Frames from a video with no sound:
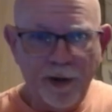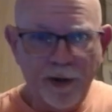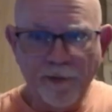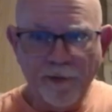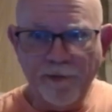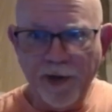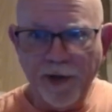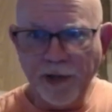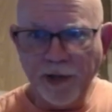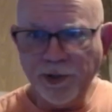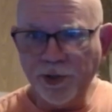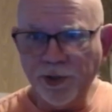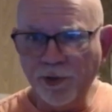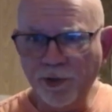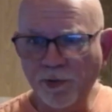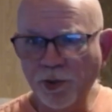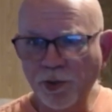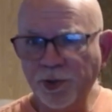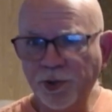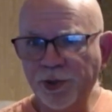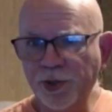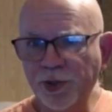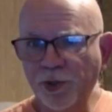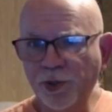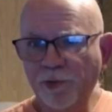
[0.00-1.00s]
vegetable
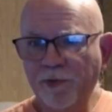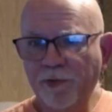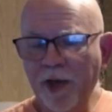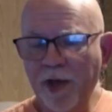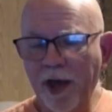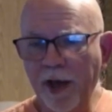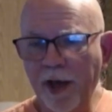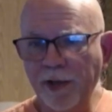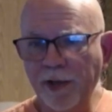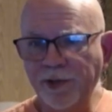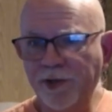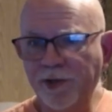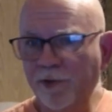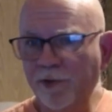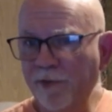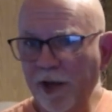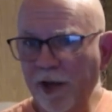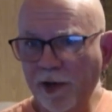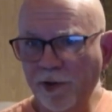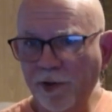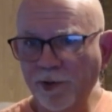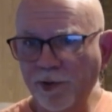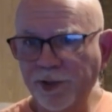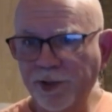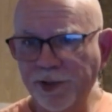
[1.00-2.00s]
soup, and
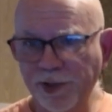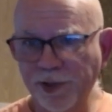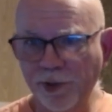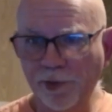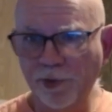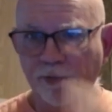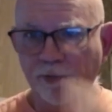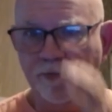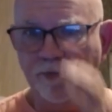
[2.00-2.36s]
tomato soup.